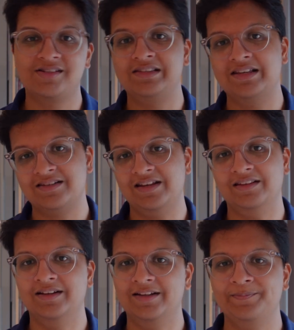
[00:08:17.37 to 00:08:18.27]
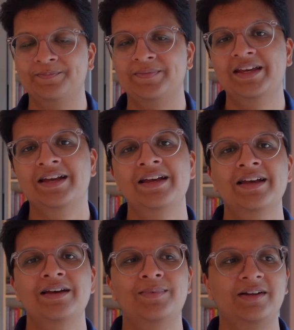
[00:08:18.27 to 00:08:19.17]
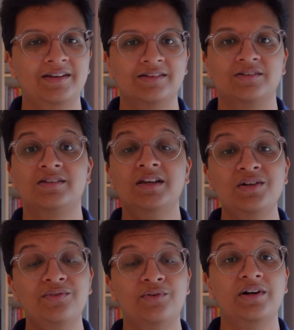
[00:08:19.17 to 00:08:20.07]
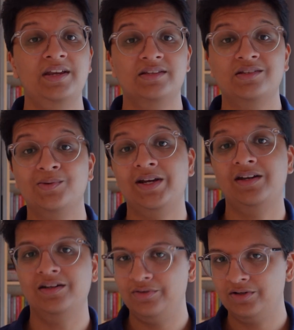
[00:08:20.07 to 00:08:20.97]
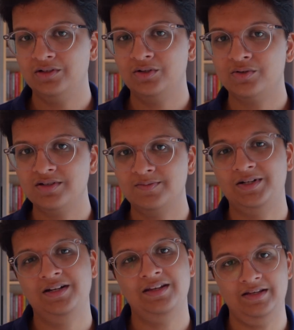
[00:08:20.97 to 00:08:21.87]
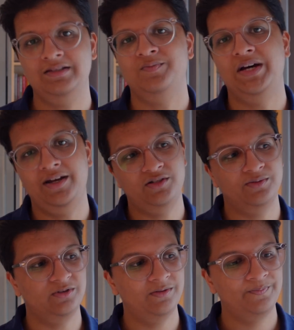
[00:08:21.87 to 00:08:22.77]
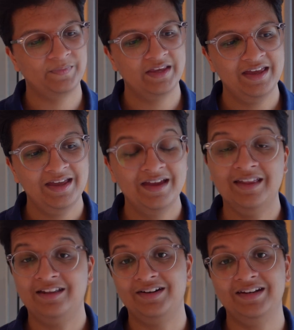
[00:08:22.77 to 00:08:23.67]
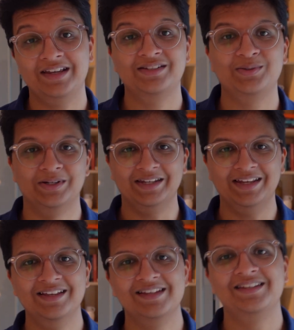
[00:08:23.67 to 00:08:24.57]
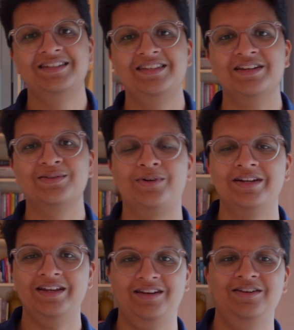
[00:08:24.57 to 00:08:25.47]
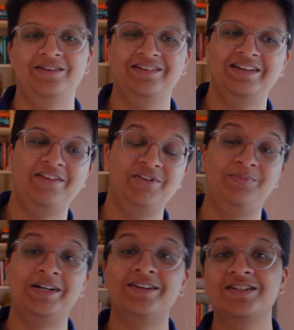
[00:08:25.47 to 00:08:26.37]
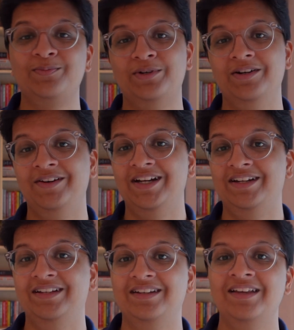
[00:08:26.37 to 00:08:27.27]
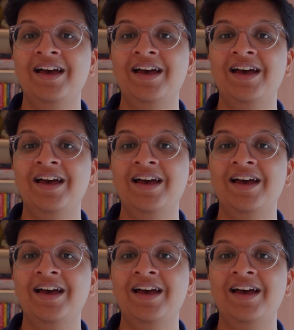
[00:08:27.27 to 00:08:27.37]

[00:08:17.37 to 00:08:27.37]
and things like that. But yeah, so CS240 is quite a difficult course, but it is manageable. Now the next one, CS182. If you've browsed or Purdue Reddit,